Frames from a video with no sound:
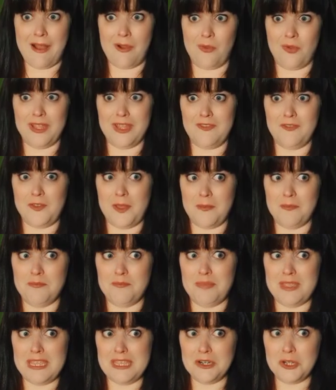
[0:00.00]
Wow, if
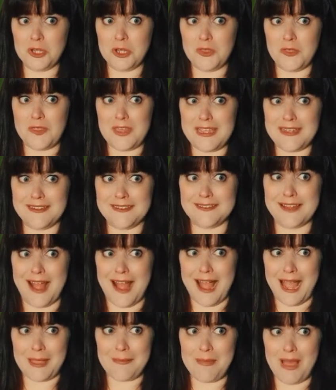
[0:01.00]
a beetle
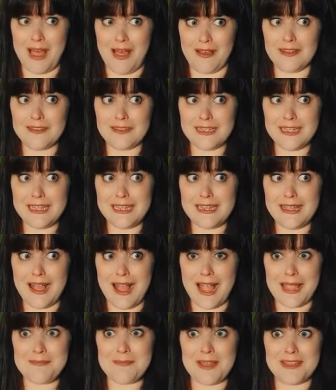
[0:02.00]
thinks I'm ugly,
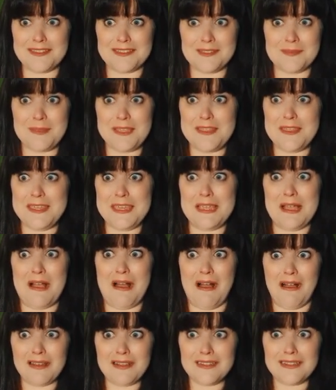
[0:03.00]
I must be
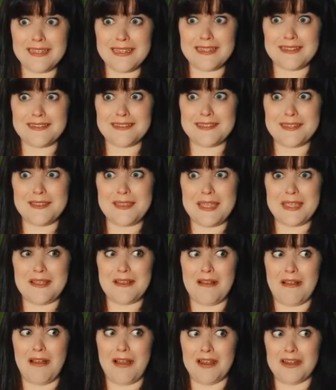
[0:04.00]
the ugliest
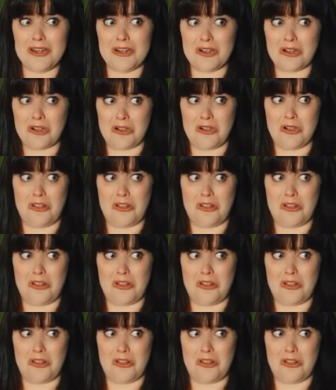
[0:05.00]
thing on